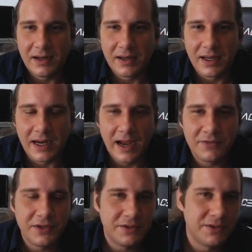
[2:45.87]
like,
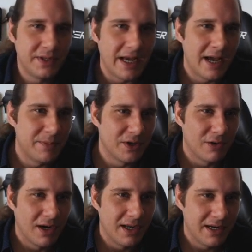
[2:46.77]
after you do the Atma
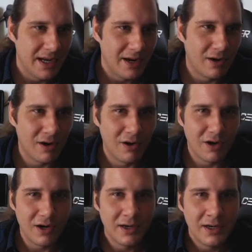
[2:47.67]
grind and
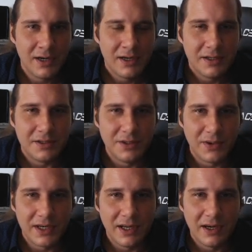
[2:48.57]
ARR,
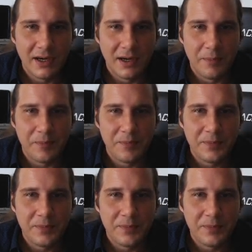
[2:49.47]
doing the